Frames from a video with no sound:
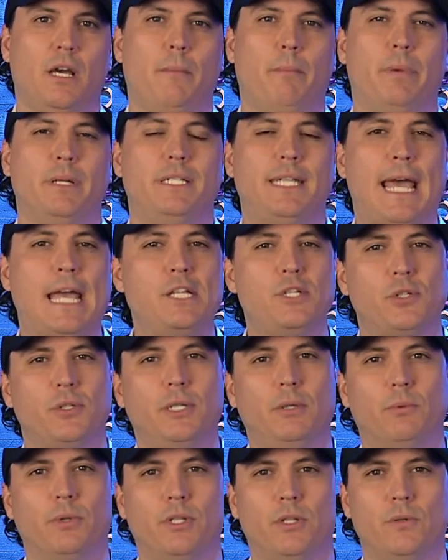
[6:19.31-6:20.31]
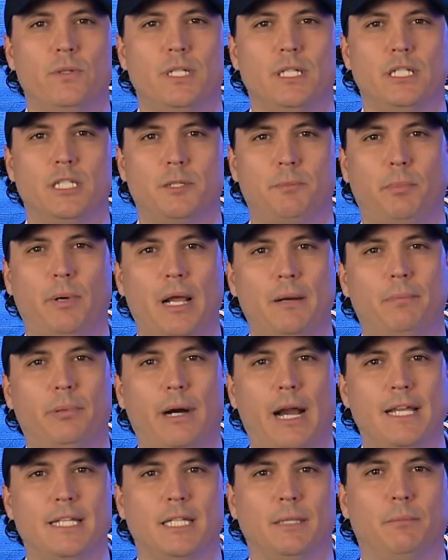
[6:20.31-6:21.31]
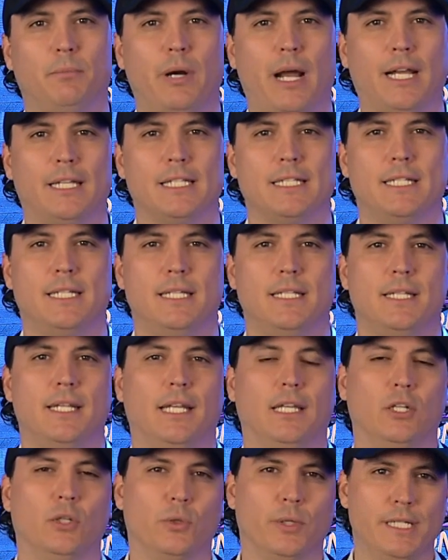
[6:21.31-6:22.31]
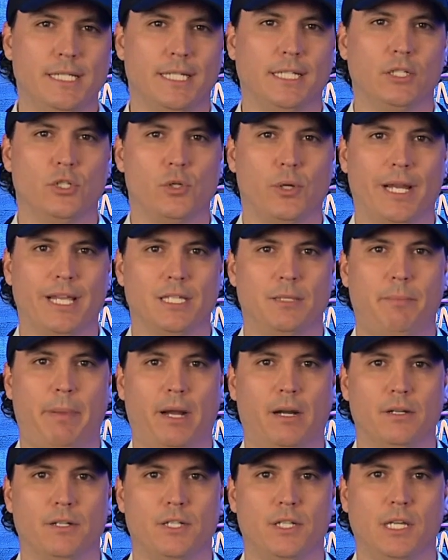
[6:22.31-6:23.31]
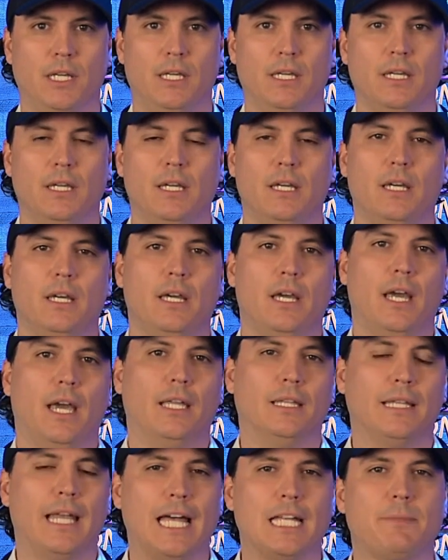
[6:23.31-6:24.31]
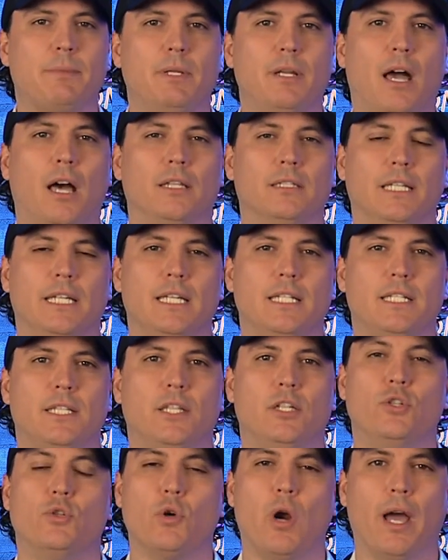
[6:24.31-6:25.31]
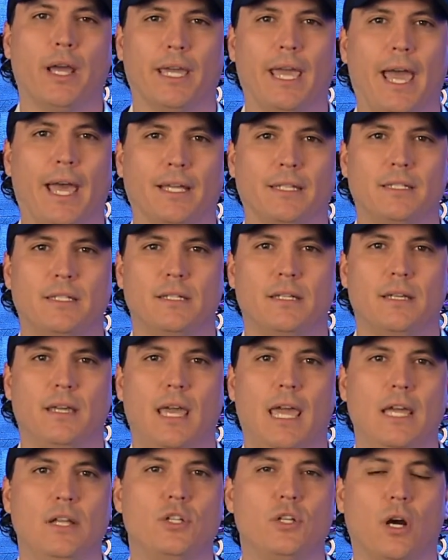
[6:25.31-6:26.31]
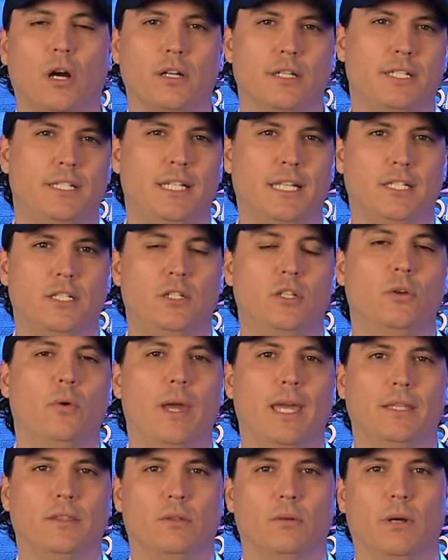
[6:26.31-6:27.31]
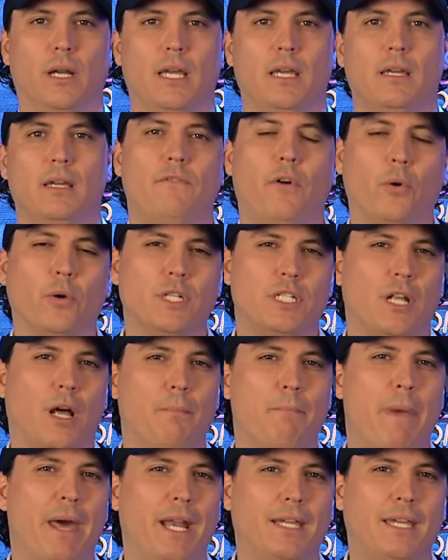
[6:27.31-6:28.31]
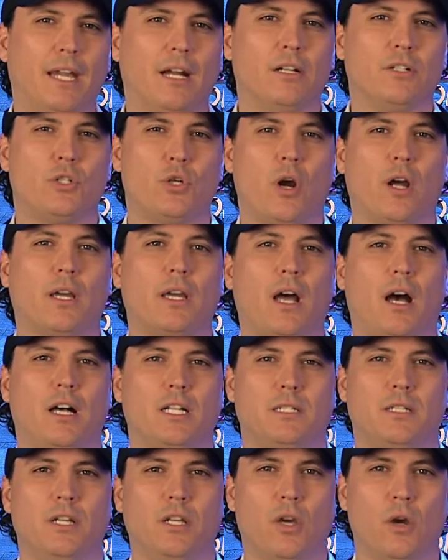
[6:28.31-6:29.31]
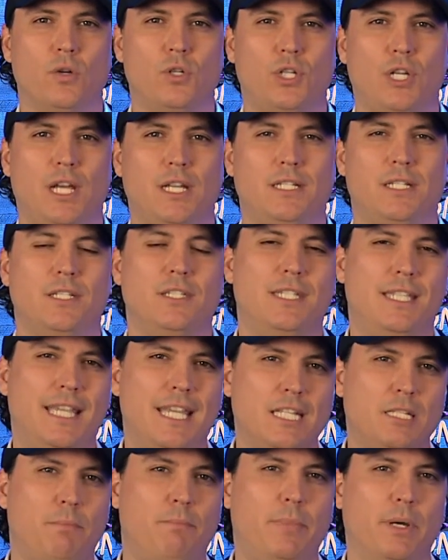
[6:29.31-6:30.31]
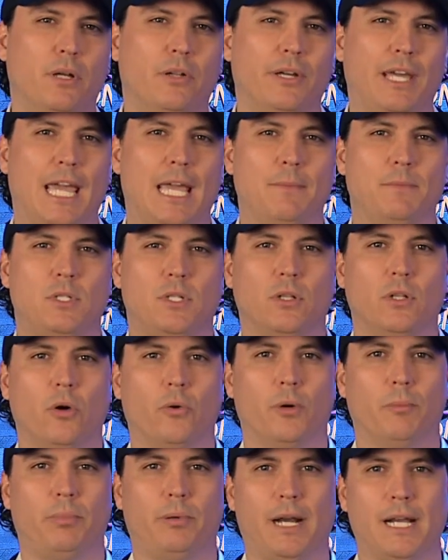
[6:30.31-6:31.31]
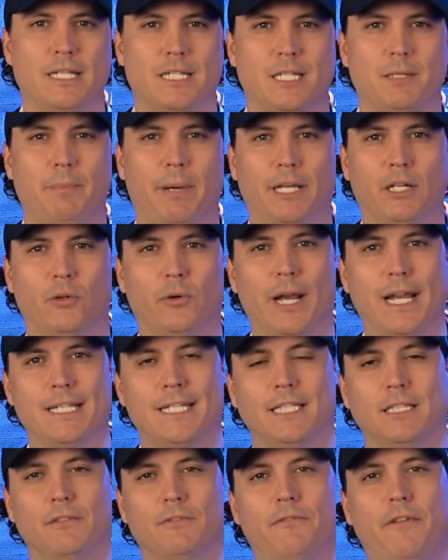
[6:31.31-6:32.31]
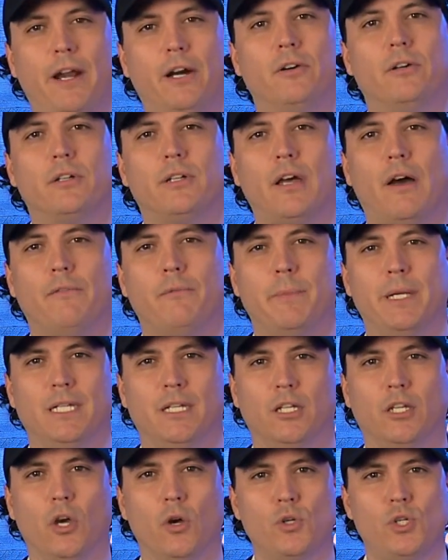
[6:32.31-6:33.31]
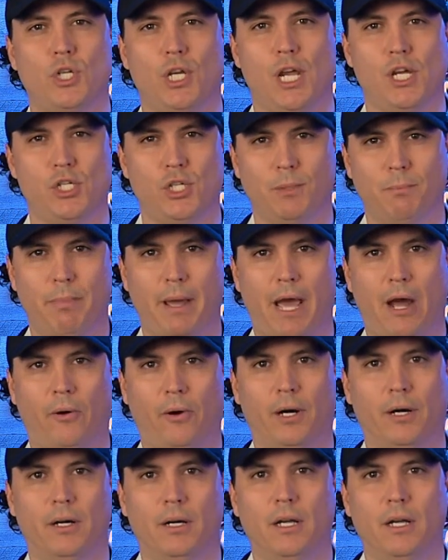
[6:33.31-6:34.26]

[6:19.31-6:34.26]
potentially reducing spread pricing practices and increasing transparency. And last but not least, the Drug Act, H.R. 6283. Focused on Medicare drug cost negotiations, this bill aims to lower prices by granting the federal government negotiation power,